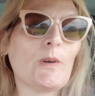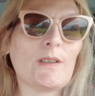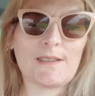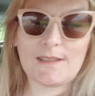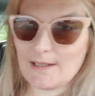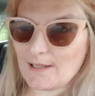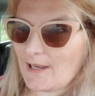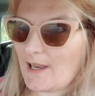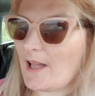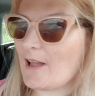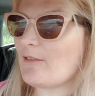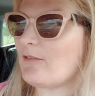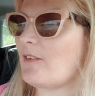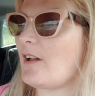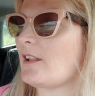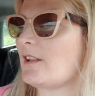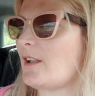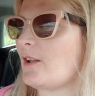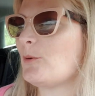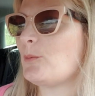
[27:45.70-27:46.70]
still have
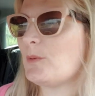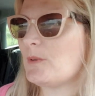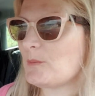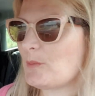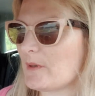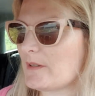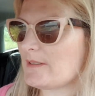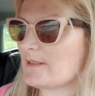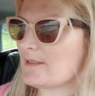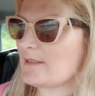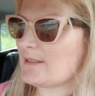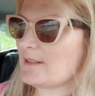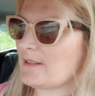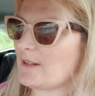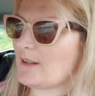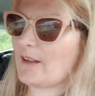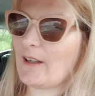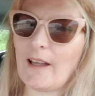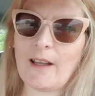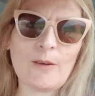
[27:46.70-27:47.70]
unopened presents in
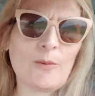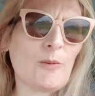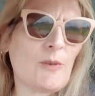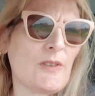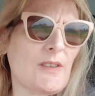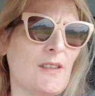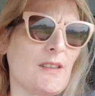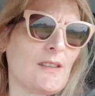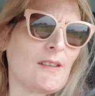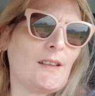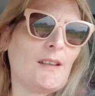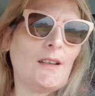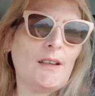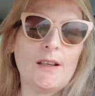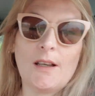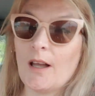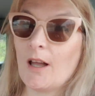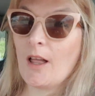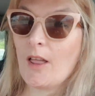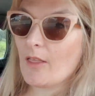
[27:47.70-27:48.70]
our house.
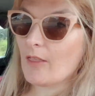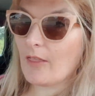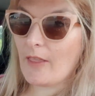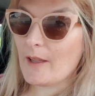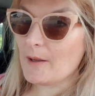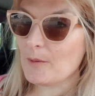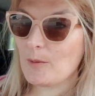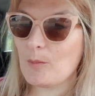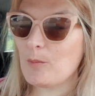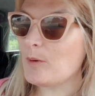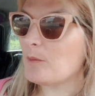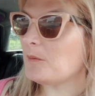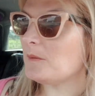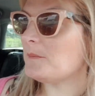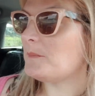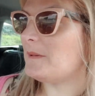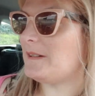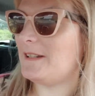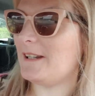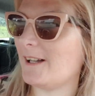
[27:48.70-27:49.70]
They will probably
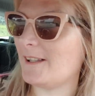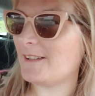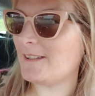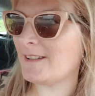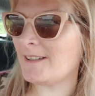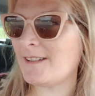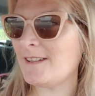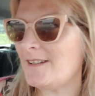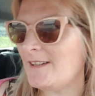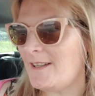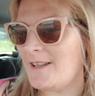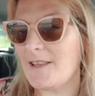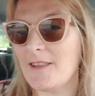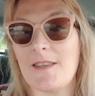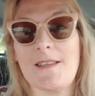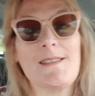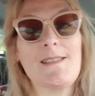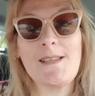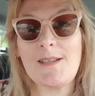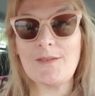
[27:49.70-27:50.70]
be done
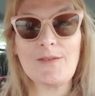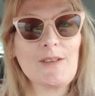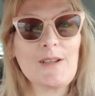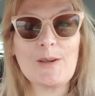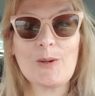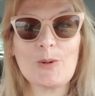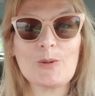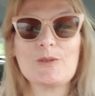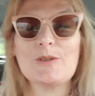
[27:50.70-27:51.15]
this evening or